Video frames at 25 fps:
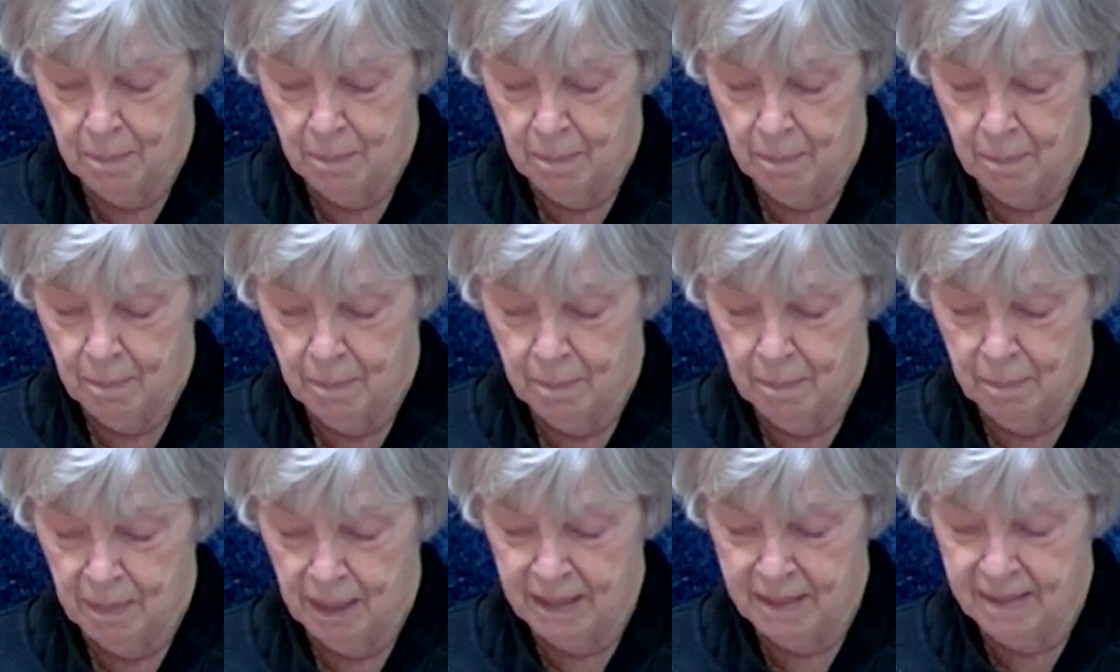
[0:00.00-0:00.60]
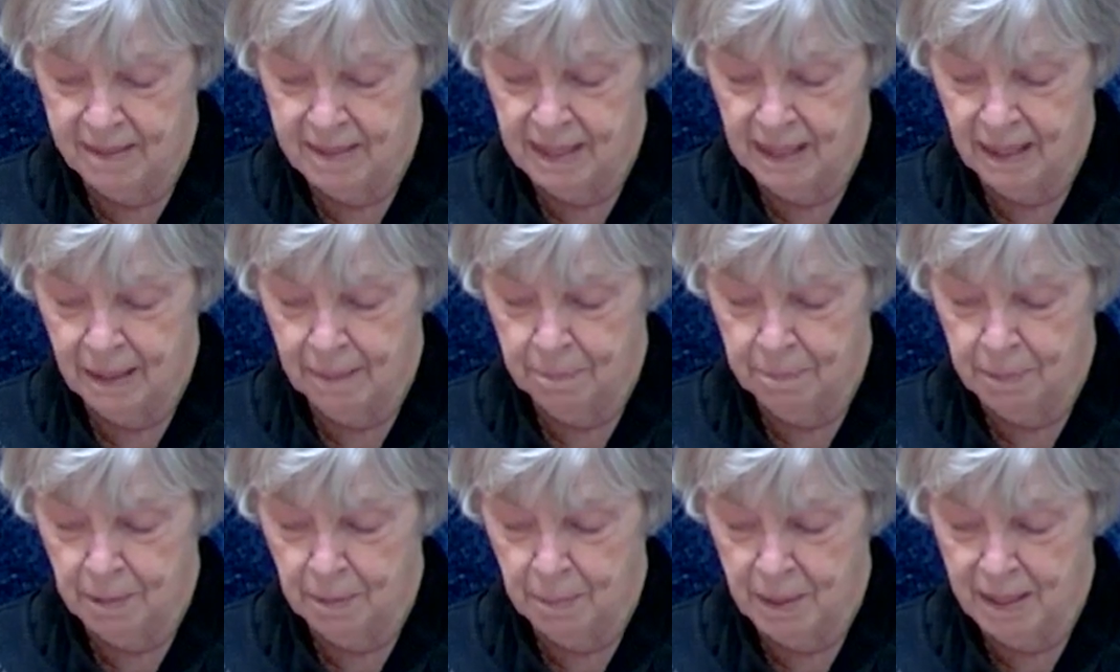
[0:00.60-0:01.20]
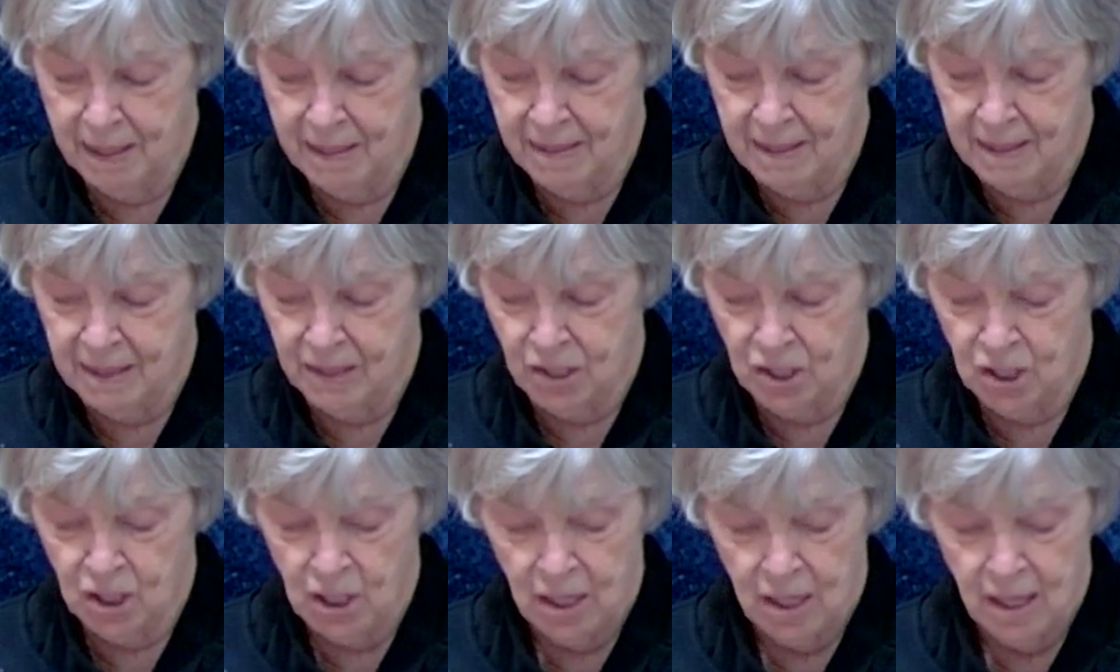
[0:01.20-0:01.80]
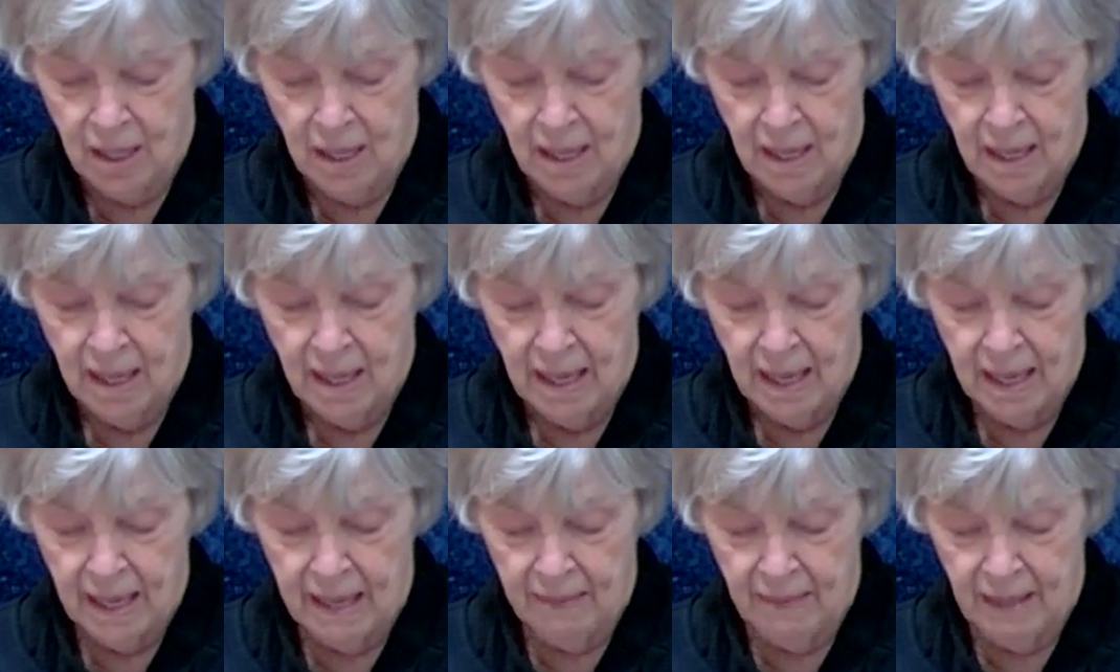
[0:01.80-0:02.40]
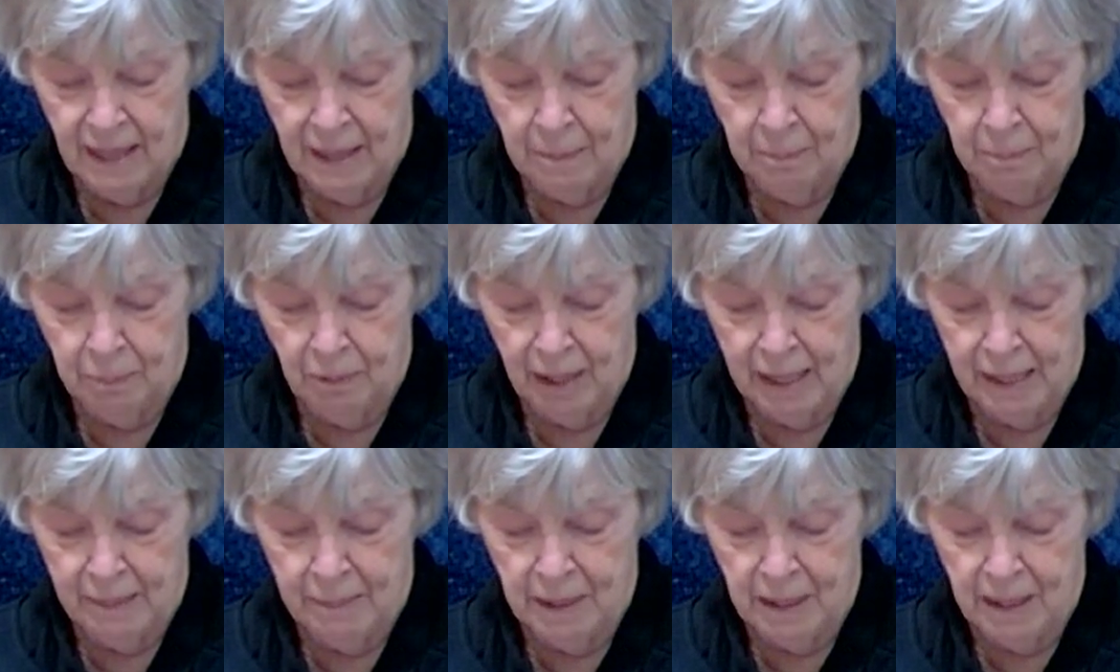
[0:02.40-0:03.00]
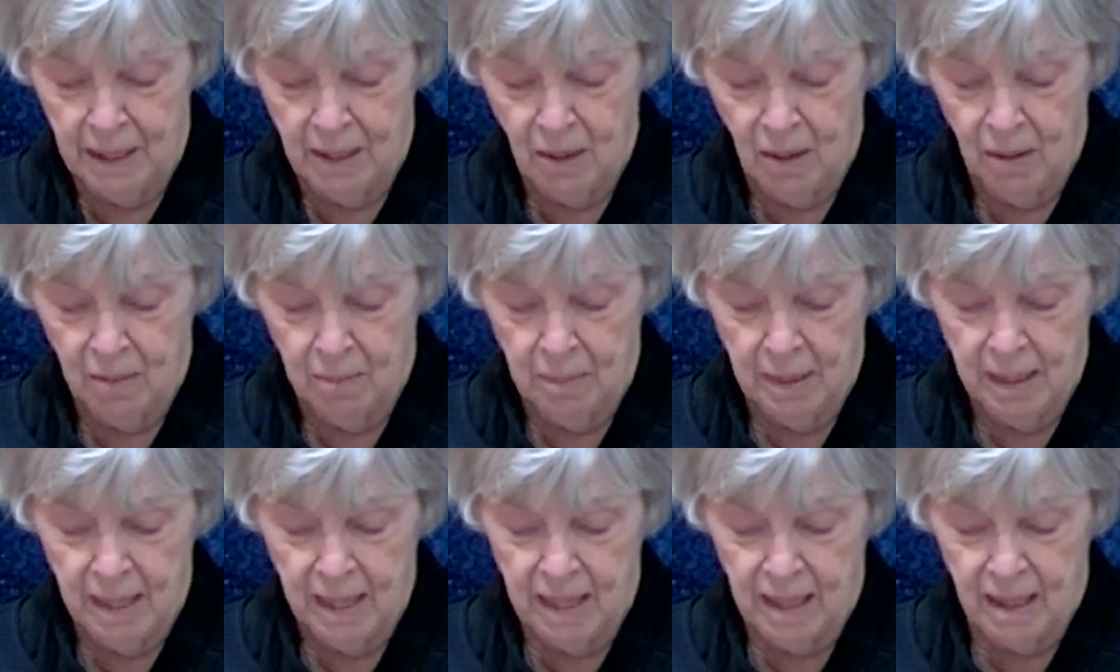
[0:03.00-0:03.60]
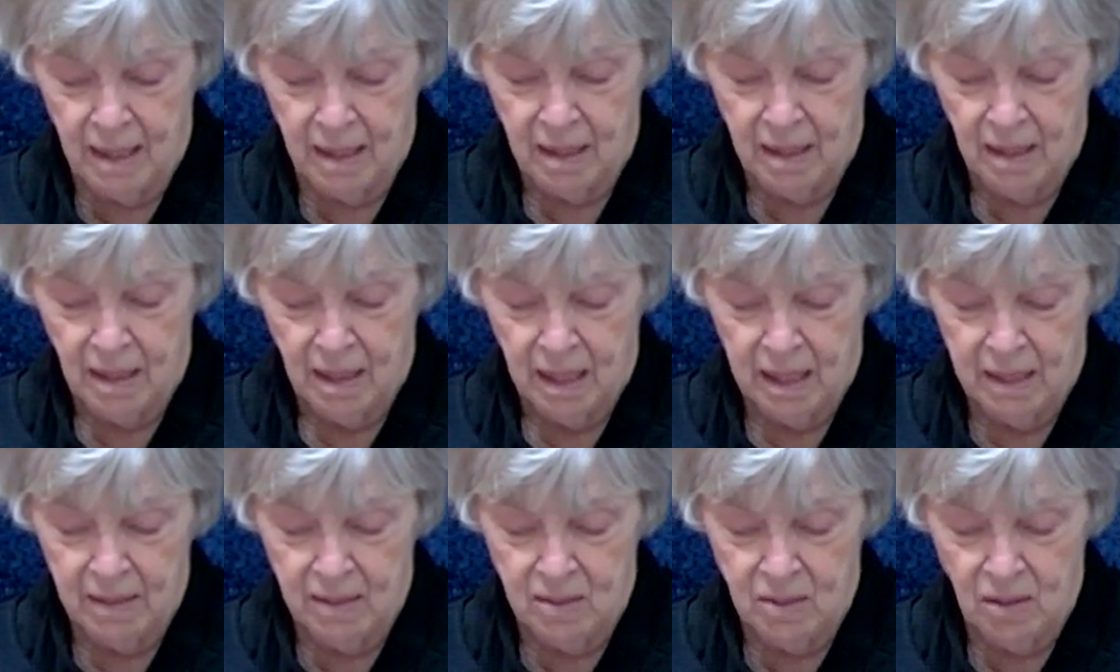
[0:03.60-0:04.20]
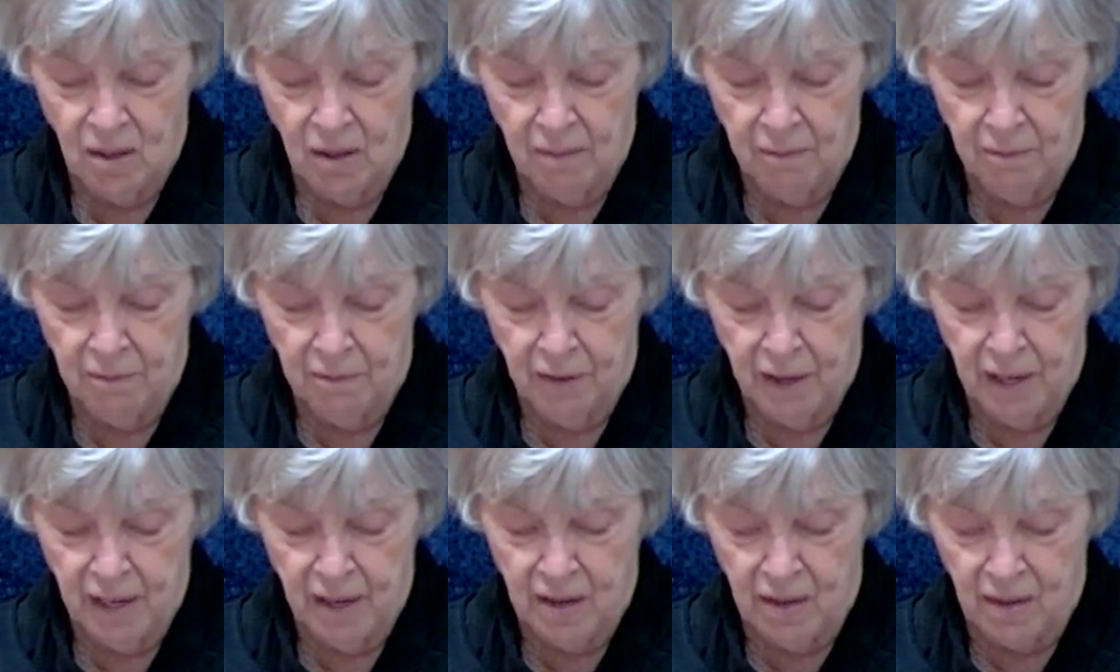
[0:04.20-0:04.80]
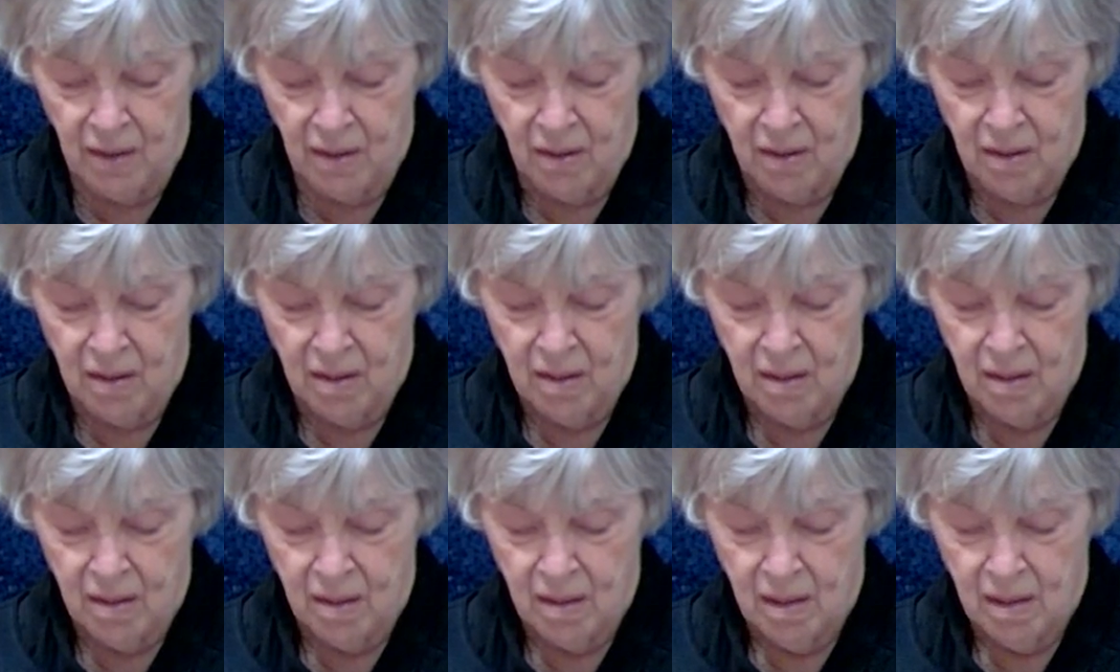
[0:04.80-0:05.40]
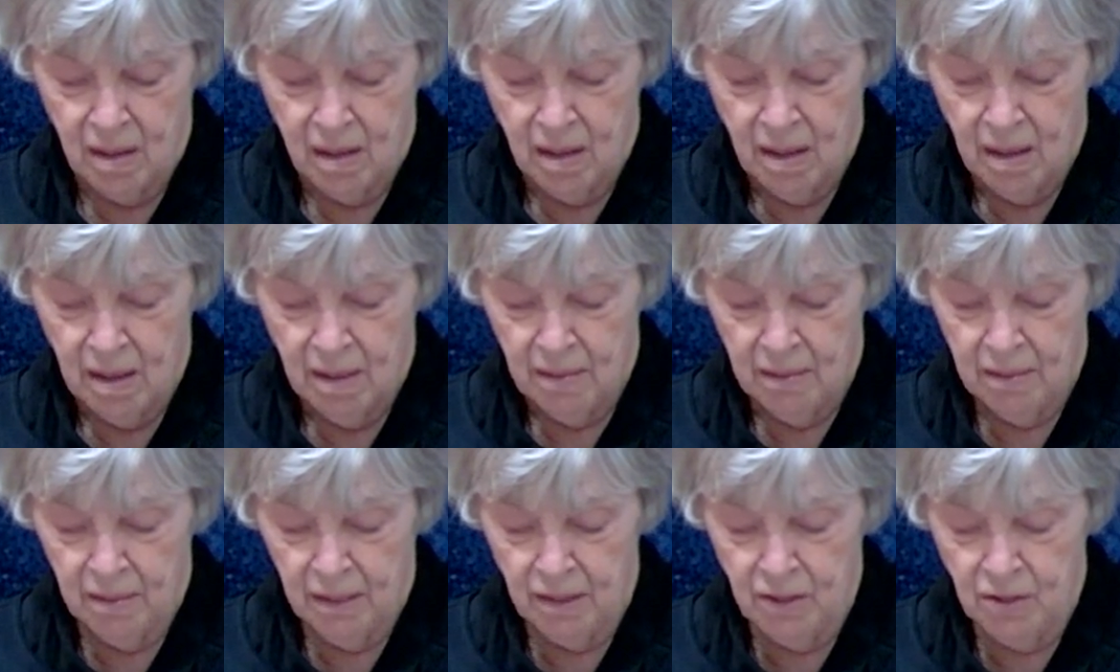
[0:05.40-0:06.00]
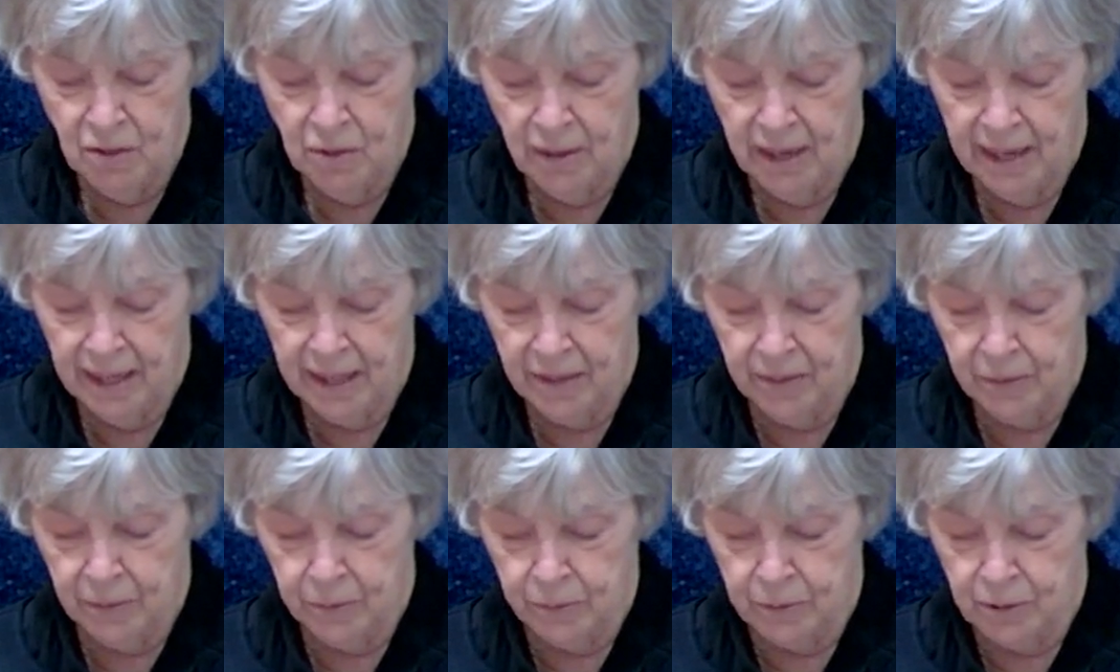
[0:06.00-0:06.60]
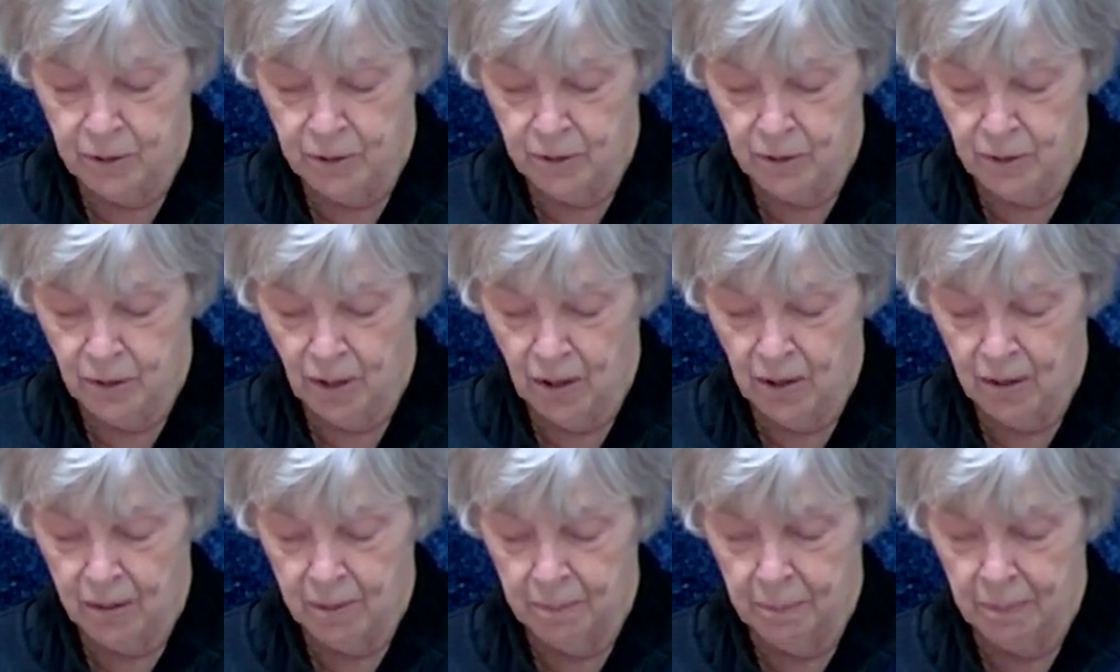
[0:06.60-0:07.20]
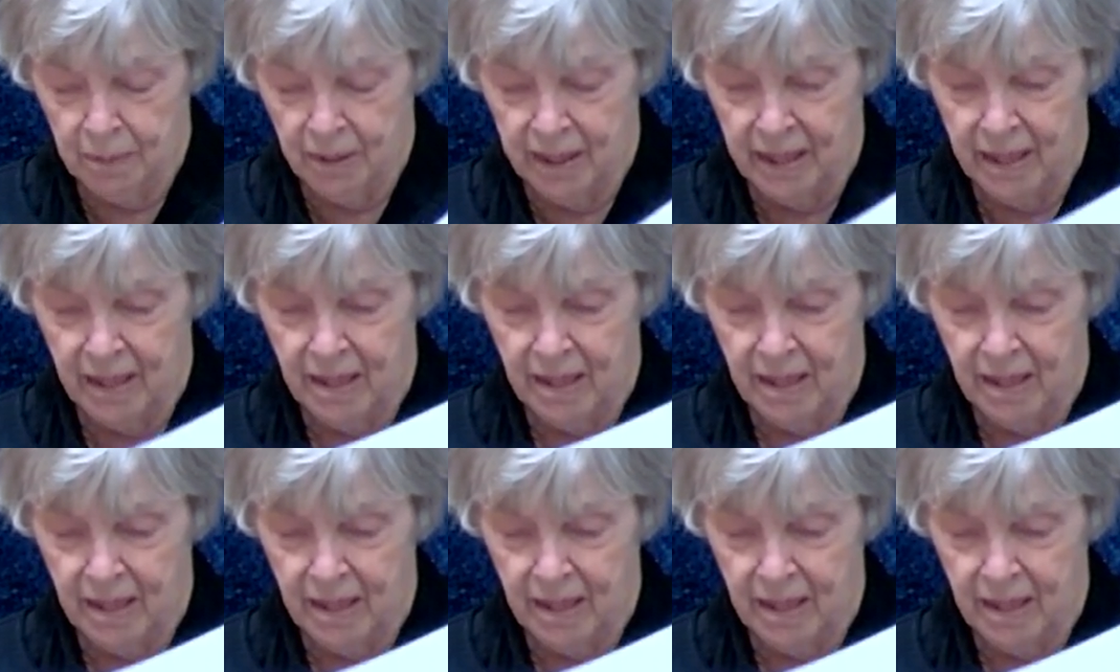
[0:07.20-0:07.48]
mixing up the message and then blaming it on me. It's not fair. Thunder echoed her heartbreak.